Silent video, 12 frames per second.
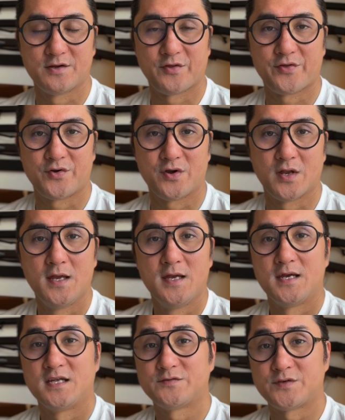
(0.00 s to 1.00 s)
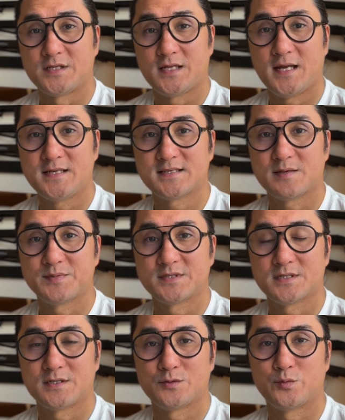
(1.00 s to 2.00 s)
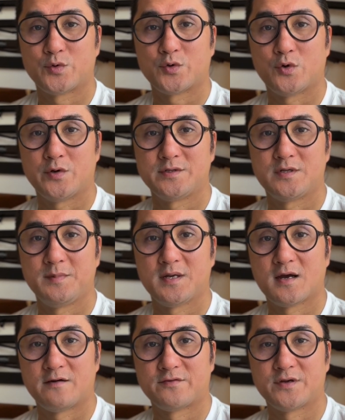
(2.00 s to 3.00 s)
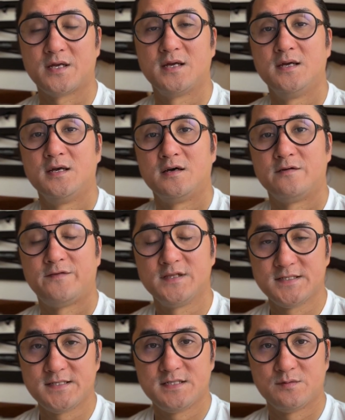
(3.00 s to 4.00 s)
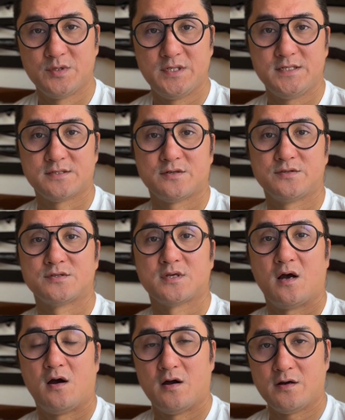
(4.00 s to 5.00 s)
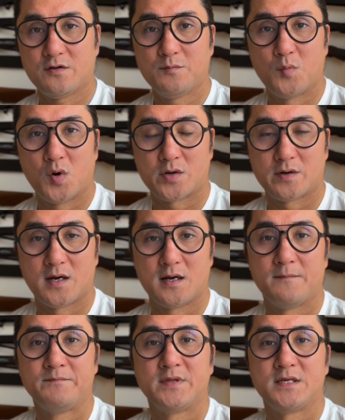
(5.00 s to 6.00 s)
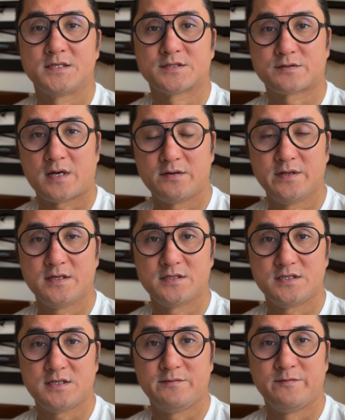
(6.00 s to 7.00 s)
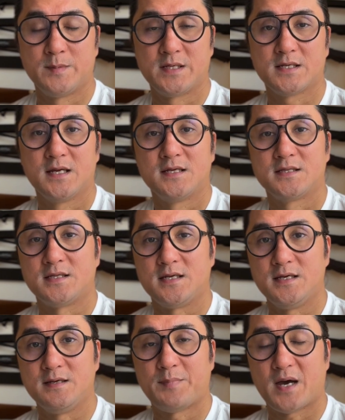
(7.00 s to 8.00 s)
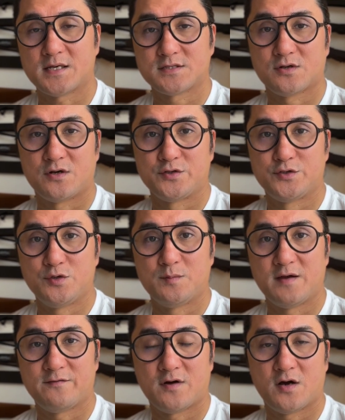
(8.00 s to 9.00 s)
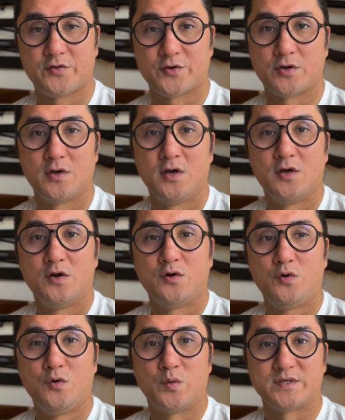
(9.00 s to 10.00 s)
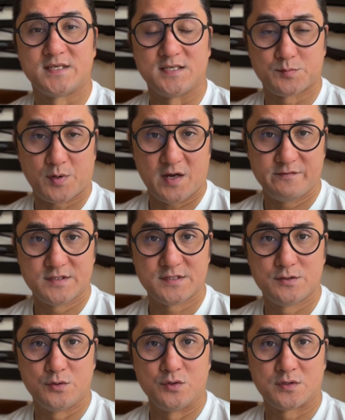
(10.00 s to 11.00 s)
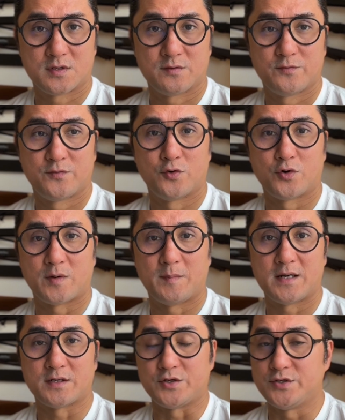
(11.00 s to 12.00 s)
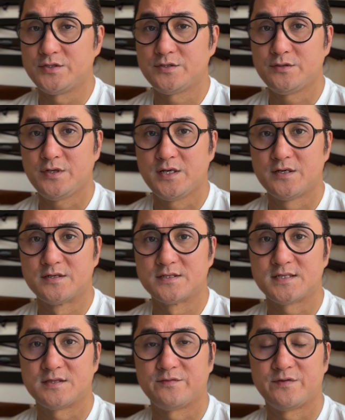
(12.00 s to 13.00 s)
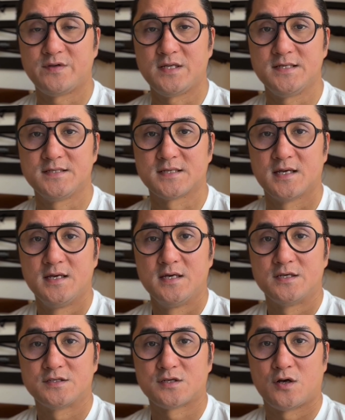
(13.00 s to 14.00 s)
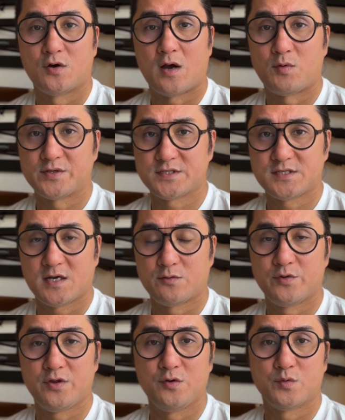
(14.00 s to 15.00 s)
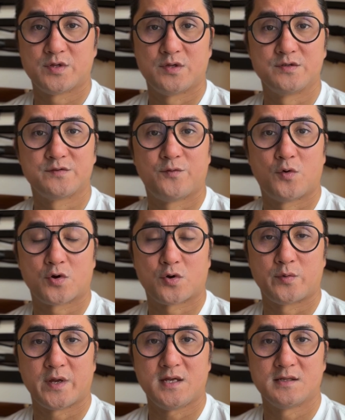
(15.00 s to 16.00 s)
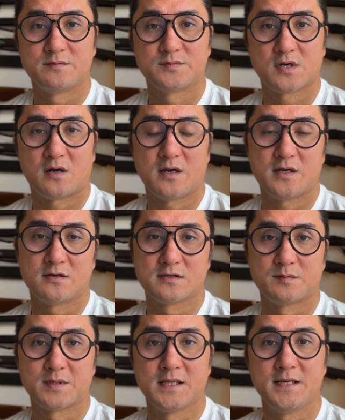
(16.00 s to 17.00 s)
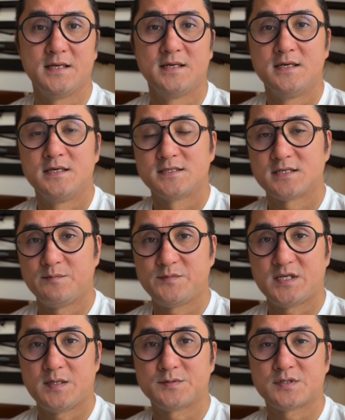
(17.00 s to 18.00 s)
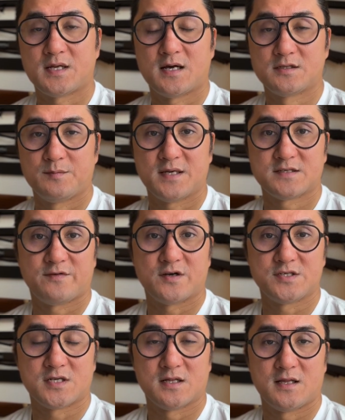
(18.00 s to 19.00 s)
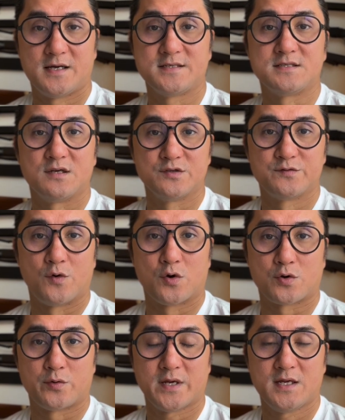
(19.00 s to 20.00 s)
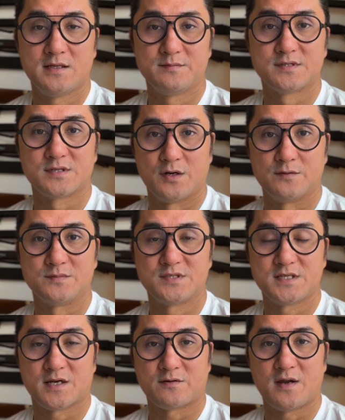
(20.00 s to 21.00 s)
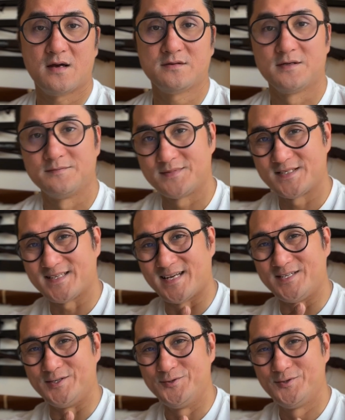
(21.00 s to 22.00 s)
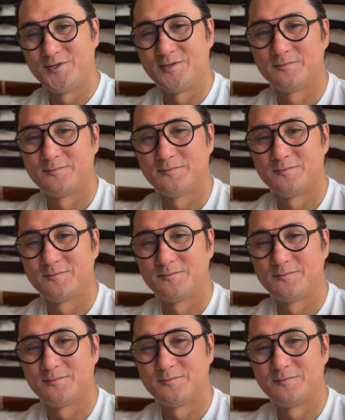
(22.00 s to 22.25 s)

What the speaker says: III and for today's episode we're going to be covering Felicissimo Dizon's Art of Mohara, his crowning achievement he passed on to my father, who was his private student for about a good 2 years in the 50s. So I want to share with you what those four curriculums are and ultimately some tips on how to best functionalize those four curriculums. So stick around, stay tuned.